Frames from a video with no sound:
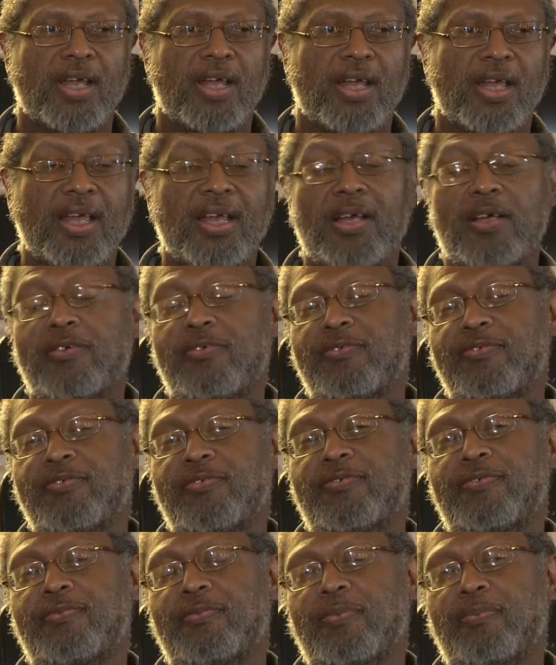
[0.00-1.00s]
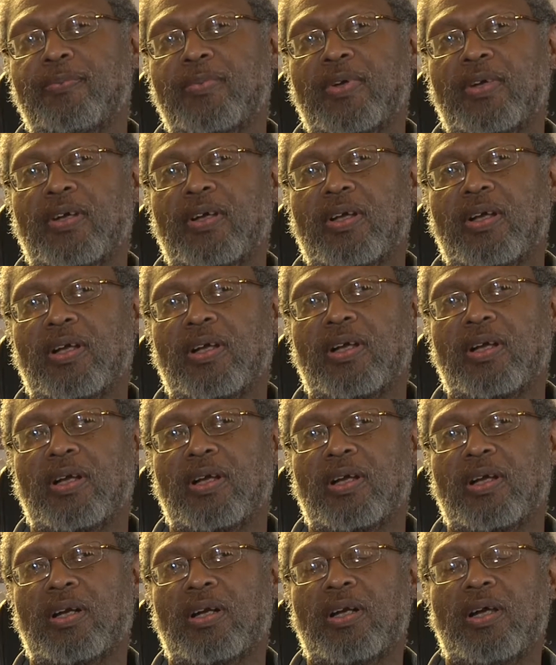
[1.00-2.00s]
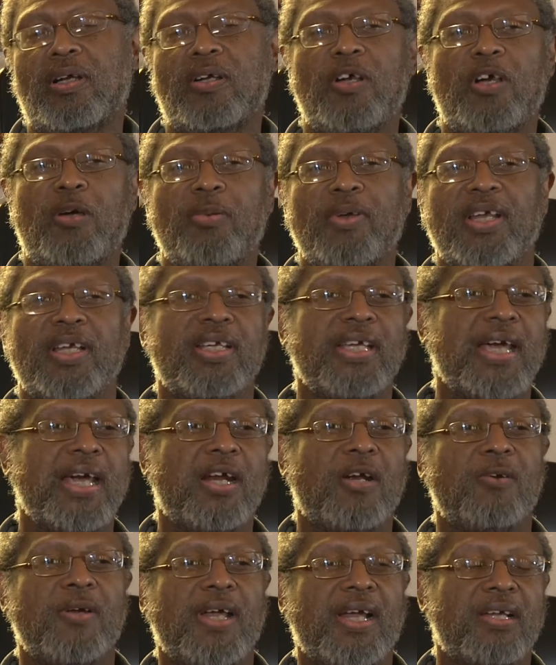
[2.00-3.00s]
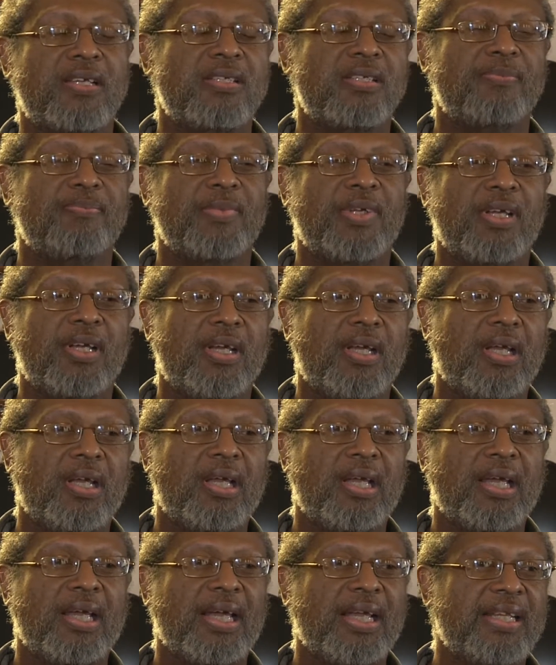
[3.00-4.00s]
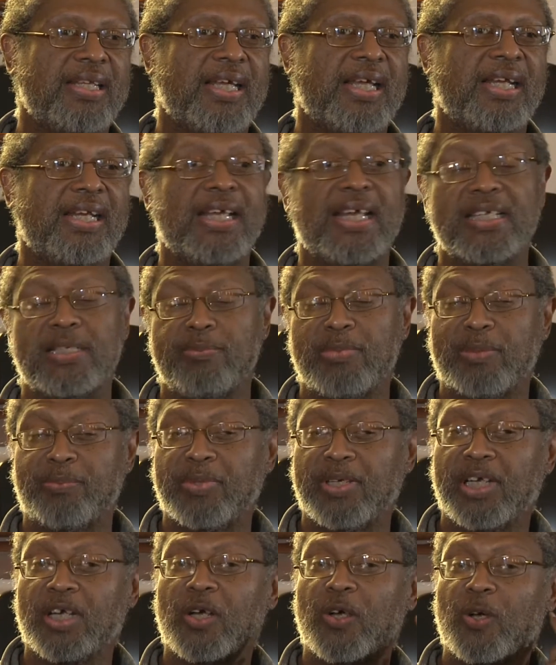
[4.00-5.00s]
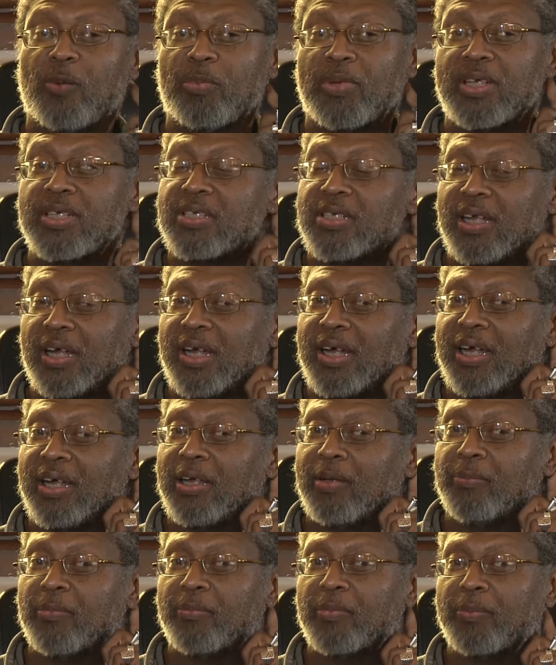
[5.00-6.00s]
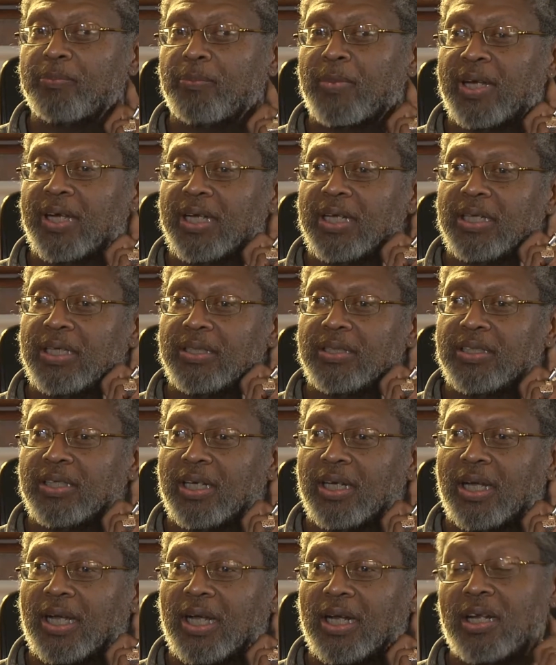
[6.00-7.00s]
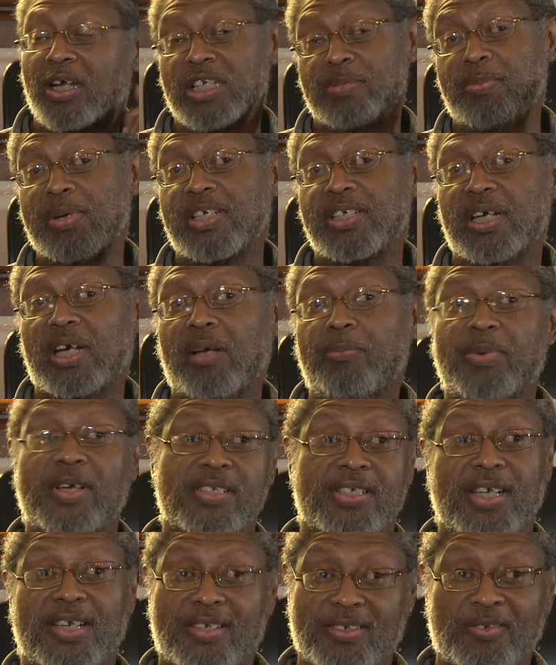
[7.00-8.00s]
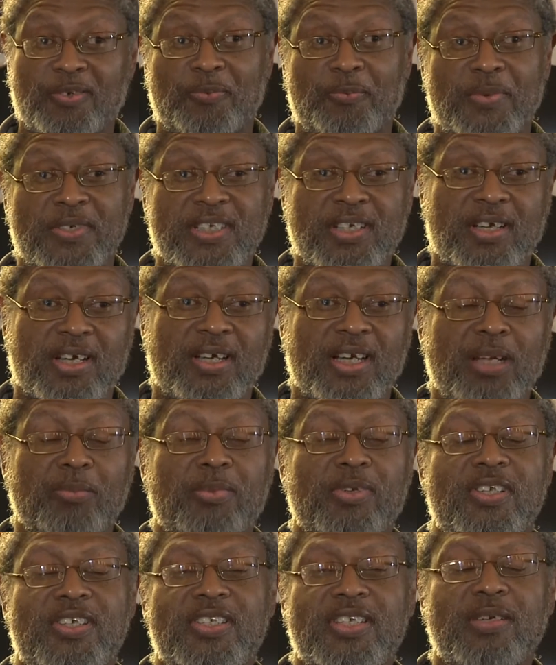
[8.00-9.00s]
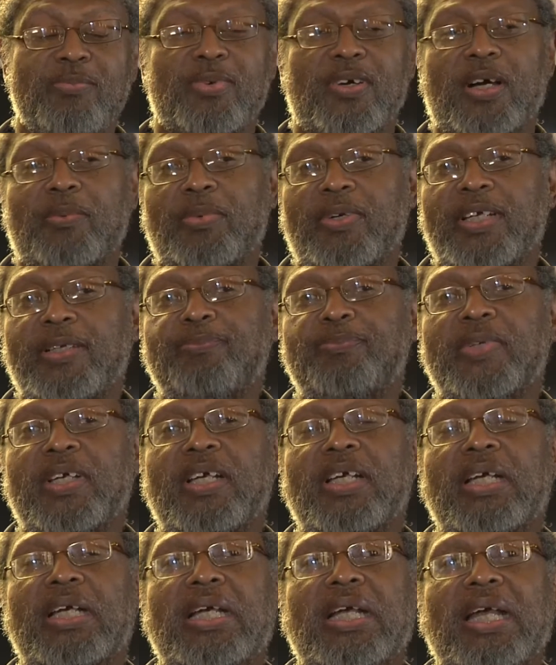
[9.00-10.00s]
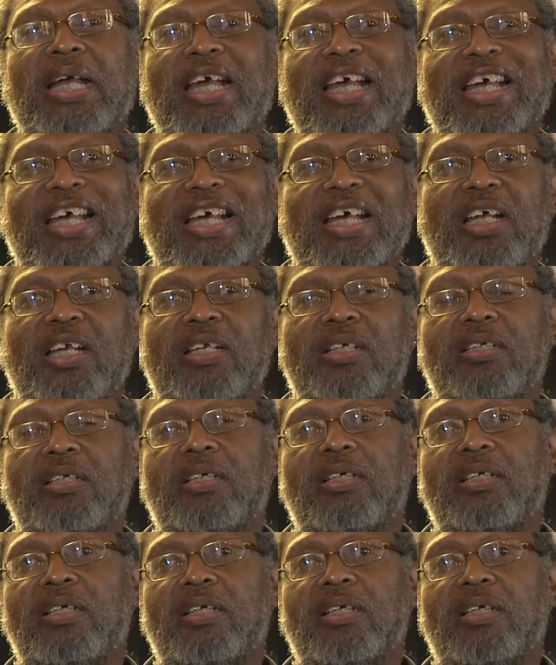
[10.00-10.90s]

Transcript: have glaucoma and cataracts, and that led to me being homeless. I lost my job because I was unable to see properly, and